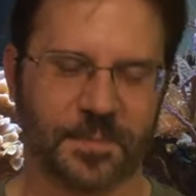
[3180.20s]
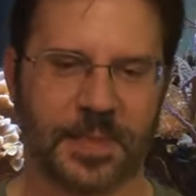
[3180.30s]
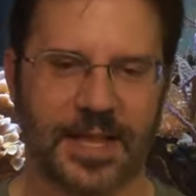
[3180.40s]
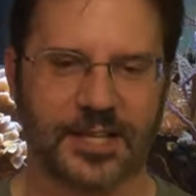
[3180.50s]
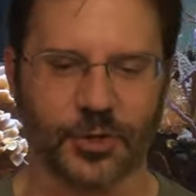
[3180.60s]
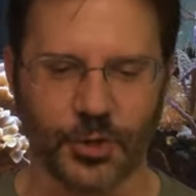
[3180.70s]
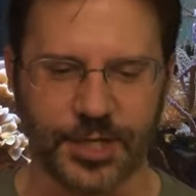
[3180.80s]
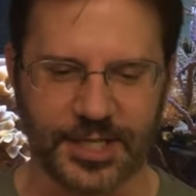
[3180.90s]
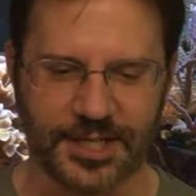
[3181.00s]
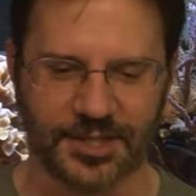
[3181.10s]
and they're
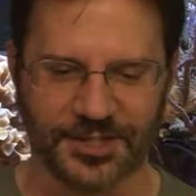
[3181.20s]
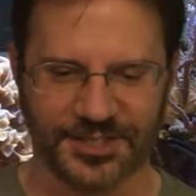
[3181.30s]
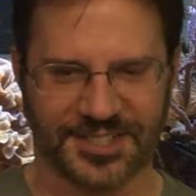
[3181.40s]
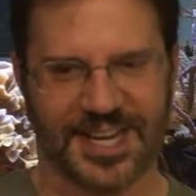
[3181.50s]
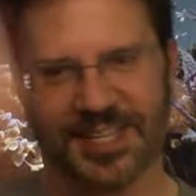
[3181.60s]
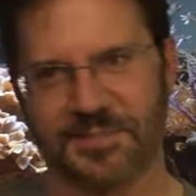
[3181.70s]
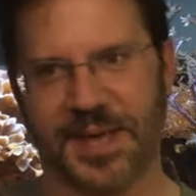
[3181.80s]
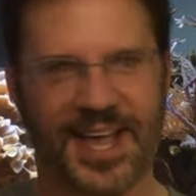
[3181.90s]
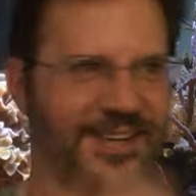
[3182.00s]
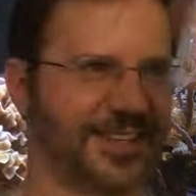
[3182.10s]
looking in there and they're taking the
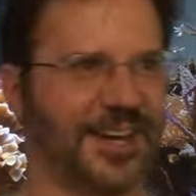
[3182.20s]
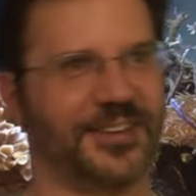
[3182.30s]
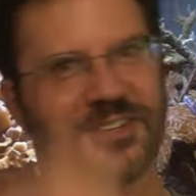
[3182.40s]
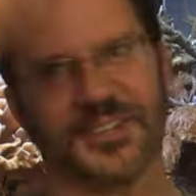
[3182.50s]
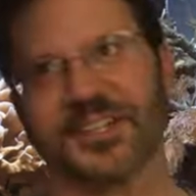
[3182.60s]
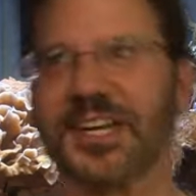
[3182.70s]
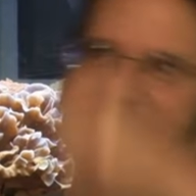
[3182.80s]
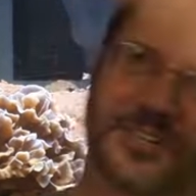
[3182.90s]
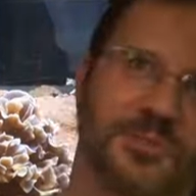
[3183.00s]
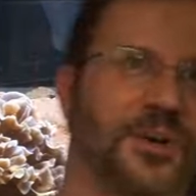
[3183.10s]
bags out. They're looking at
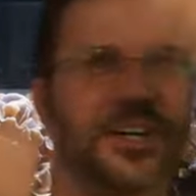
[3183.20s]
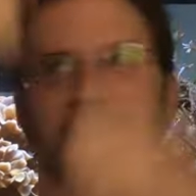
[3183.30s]
each one.